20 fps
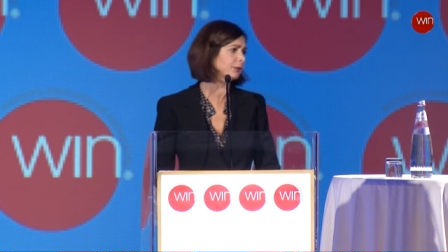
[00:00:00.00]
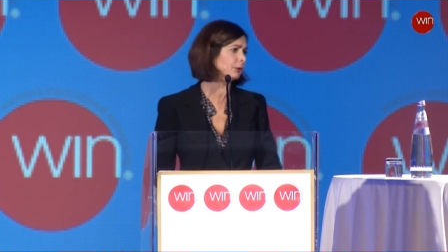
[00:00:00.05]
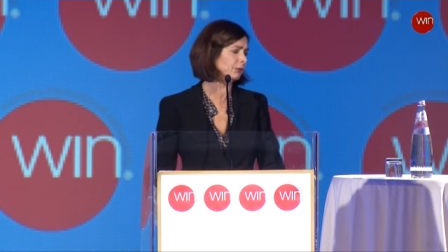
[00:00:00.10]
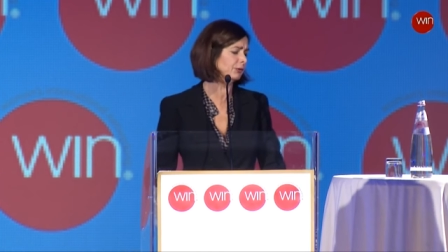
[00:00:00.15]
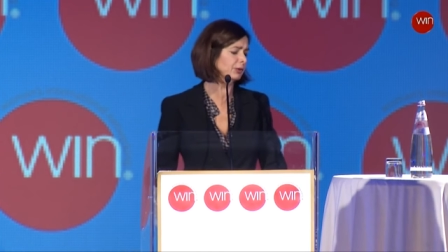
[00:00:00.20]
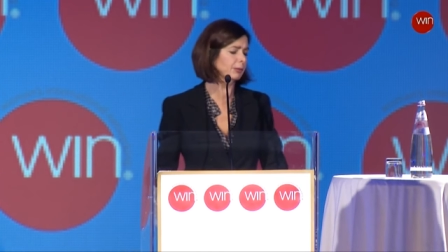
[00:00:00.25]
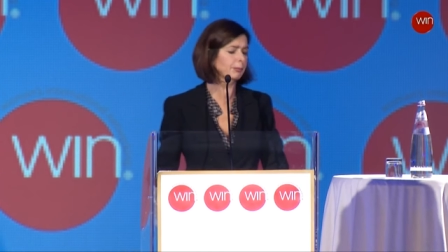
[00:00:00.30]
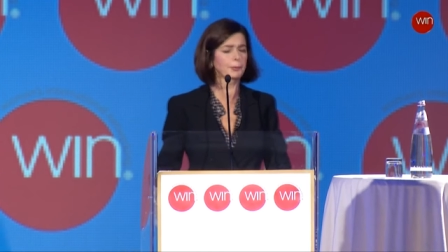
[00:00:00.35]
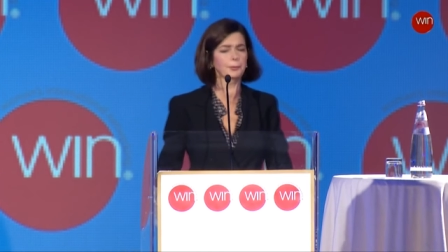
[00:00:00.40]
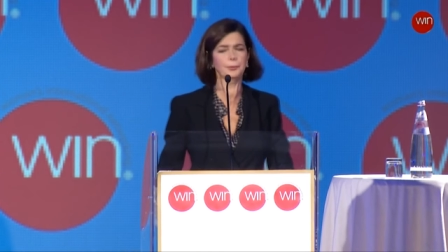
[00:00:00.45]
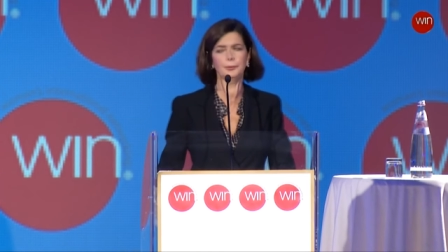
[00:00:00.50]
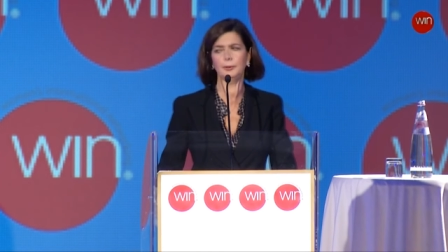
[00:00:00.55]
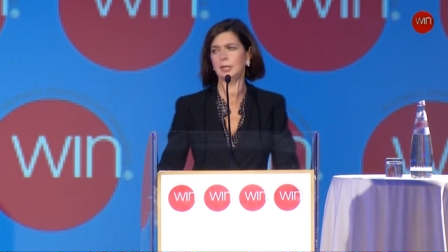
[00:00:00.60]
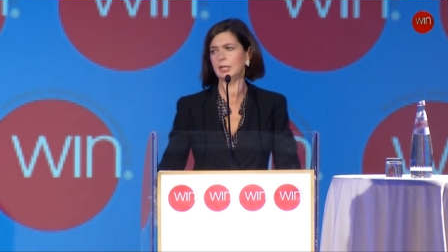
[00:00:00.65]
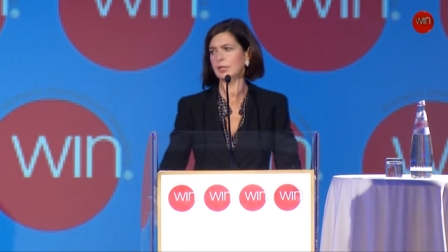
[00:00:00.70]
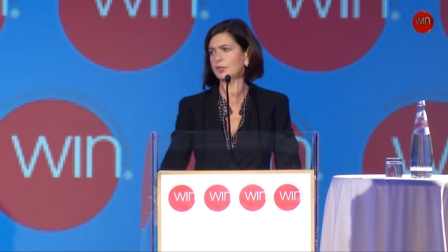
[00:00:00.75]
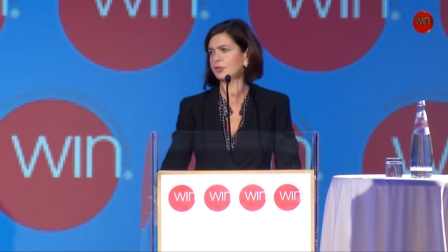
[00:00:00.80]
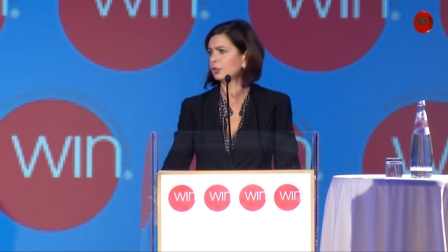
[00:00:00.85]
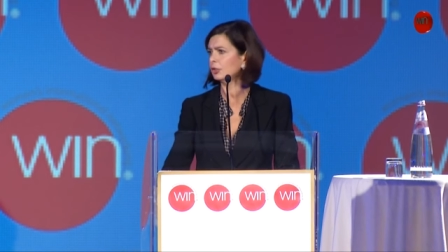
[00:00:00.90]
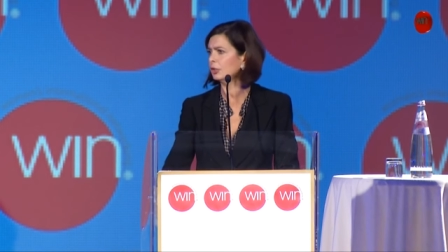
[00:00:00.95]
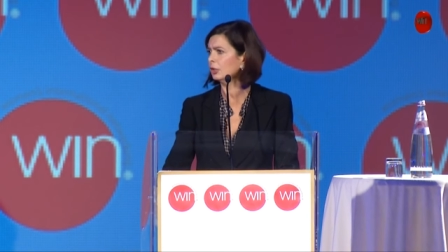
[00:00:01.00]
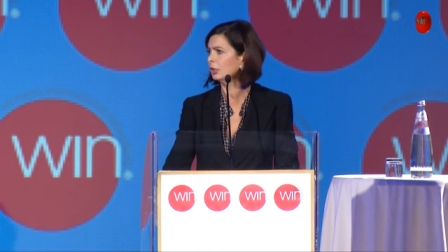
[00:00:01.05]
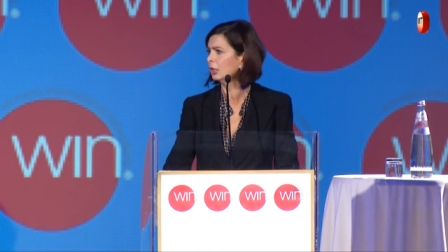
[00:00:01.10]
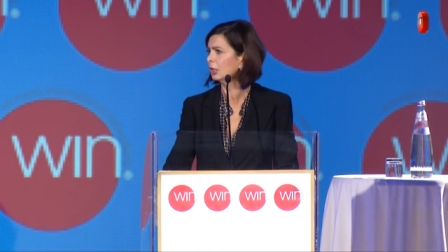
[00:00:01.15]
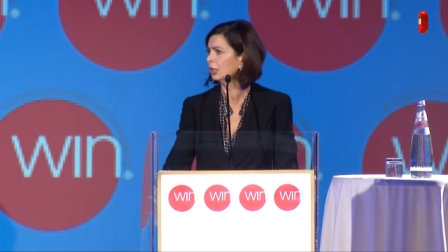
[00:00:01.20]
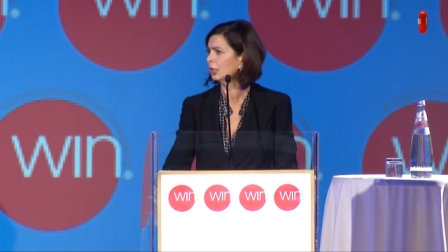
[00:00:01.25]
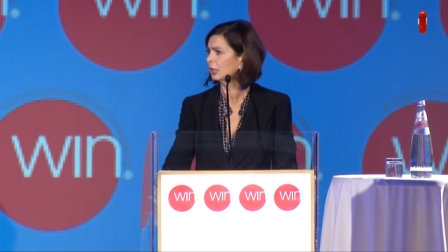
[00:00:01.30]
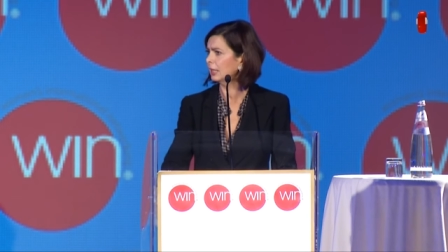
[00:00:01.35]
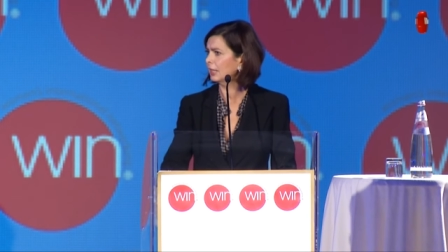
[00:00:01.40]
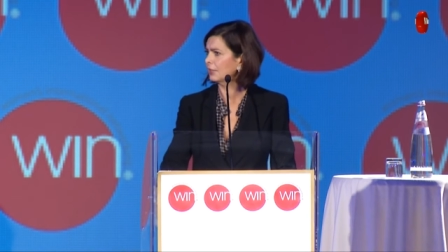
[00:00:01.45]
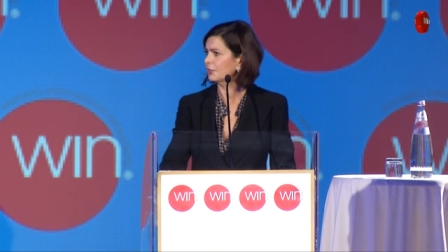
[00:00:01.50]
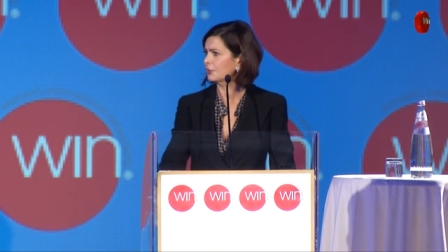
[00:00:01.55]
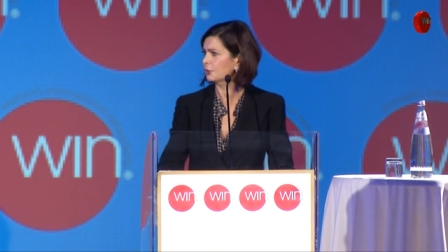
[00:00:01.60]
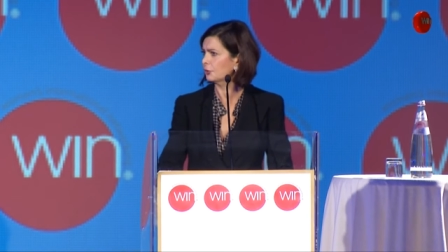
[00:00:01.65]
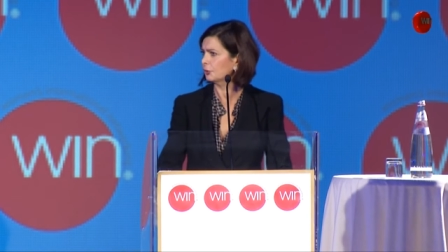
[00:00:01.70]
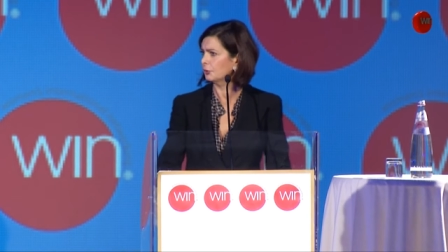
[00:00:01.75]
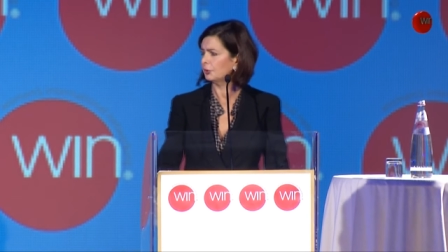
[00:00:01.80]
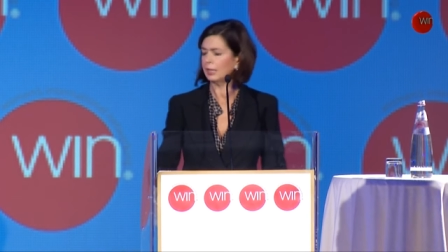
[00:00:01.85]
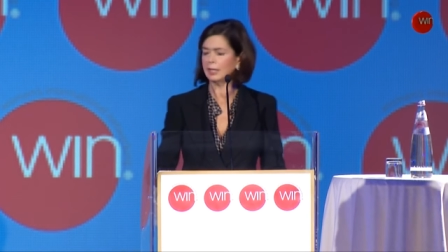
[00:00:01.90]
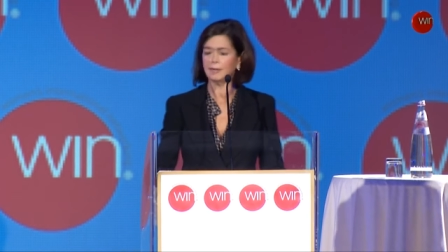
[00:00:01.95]
of the population, they
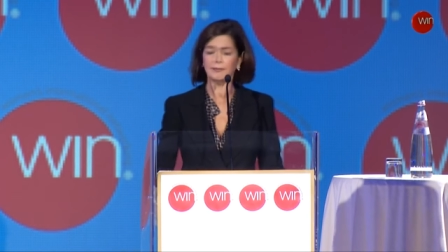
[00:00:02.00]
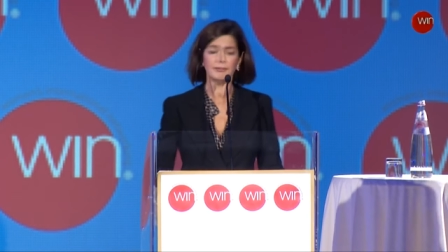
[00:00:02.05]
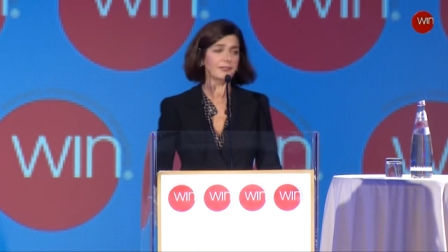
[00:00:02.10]
should have